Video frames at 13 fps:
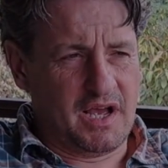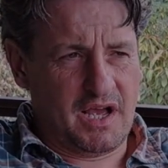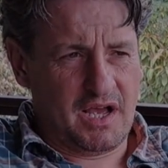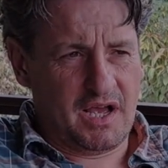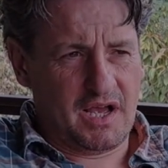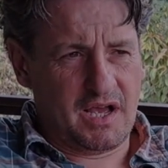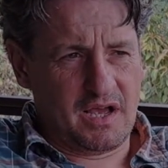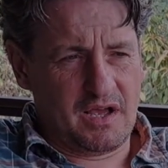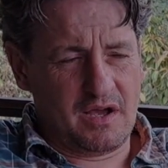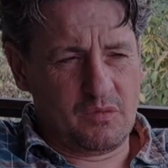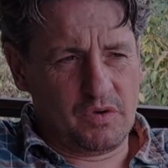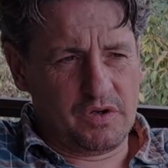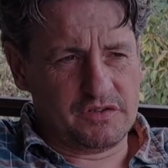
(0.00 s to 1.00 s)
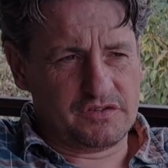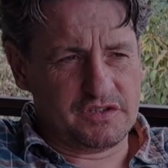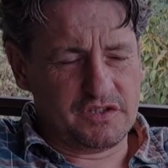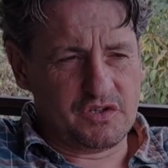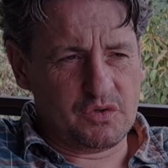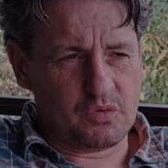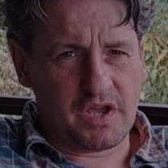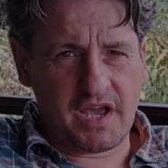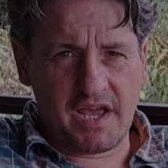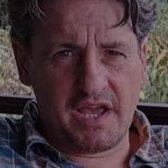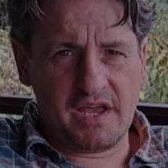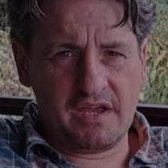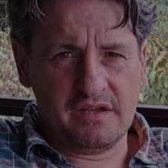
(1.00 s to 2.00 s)
I was in the UK,
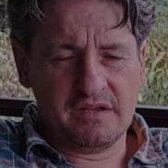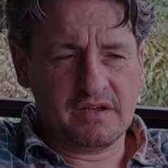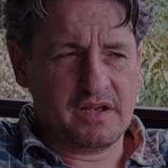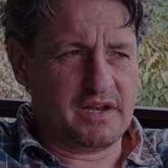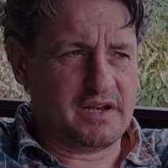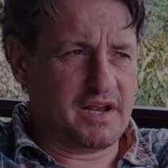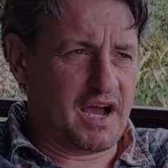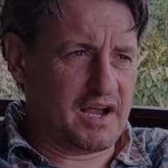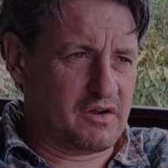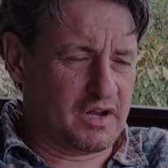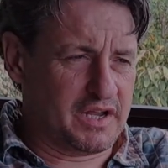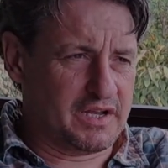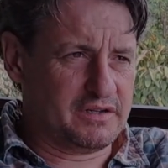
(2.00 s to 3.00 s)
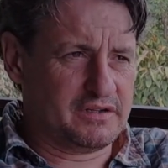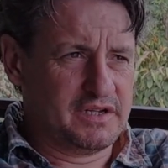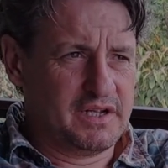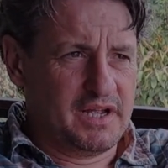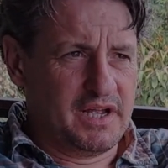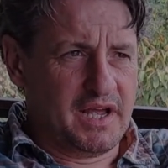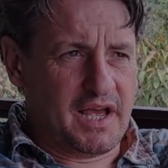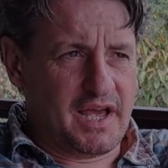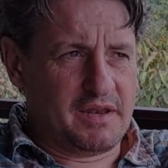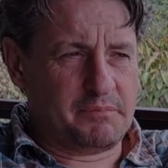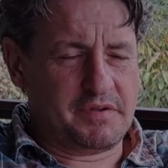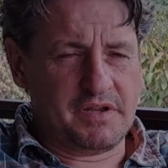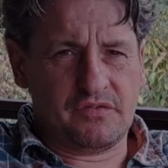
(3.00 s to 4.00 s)
in Ireland. I
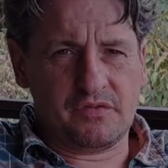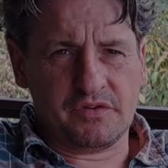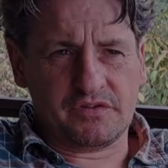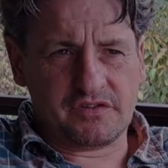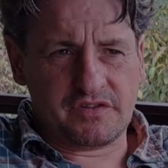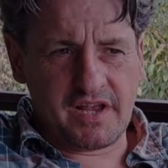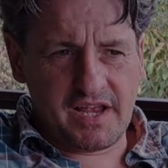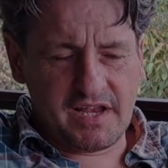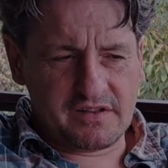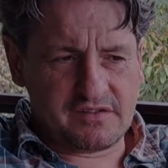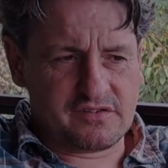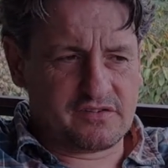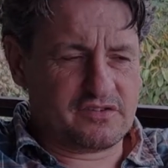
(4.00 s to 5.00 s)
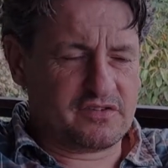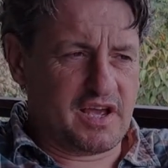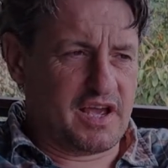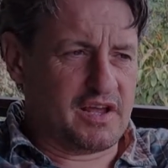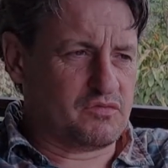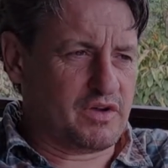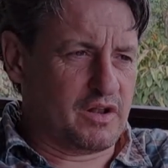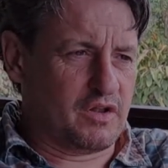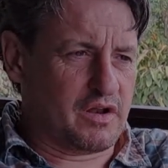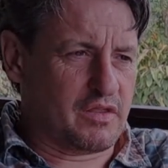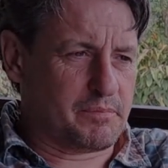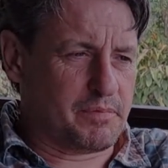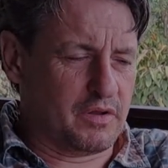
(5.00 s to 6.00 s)
had been to the States. I had read a
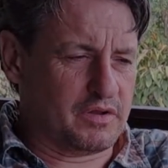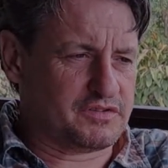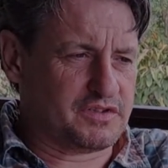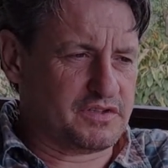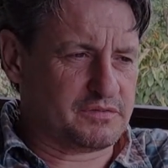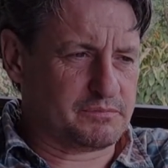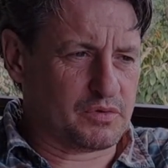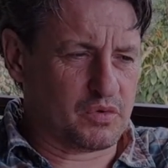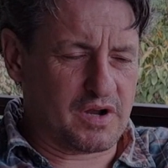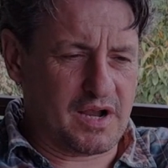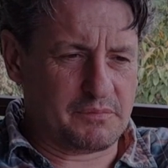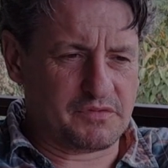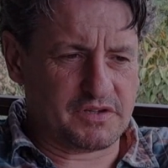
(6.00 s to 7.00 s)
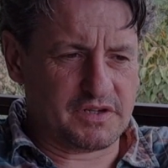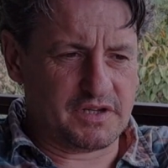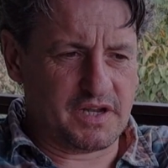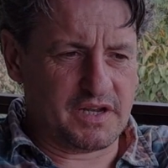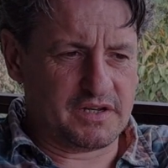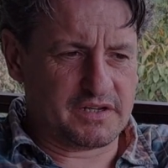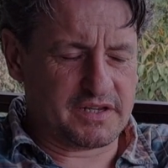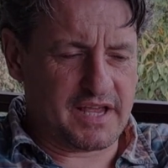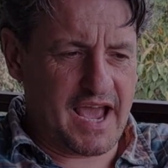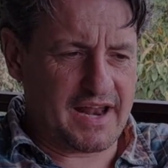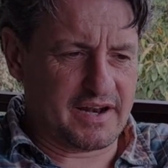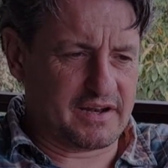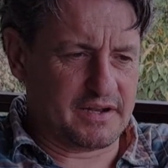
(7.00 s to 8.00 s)
lot of the policies and programs in
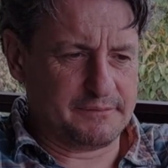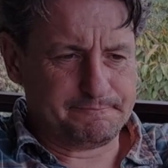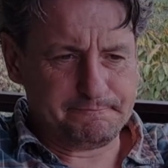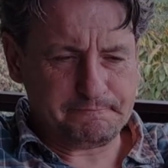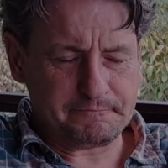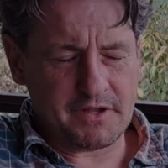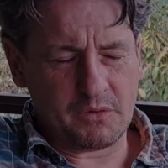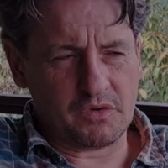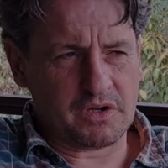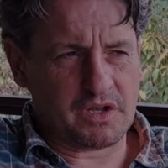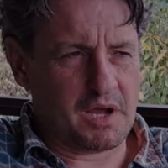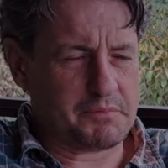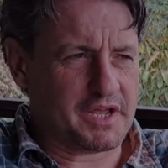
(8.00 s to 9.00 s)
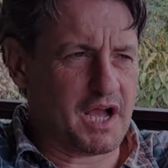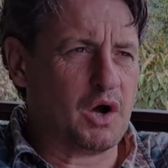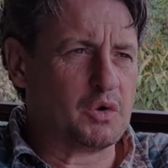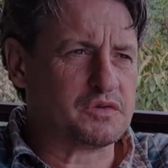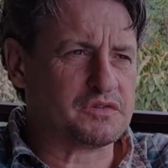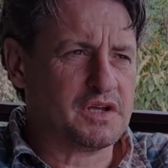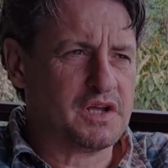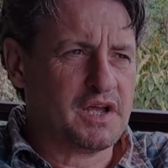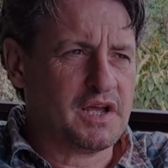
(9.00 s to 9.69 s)
Canada that were coming out.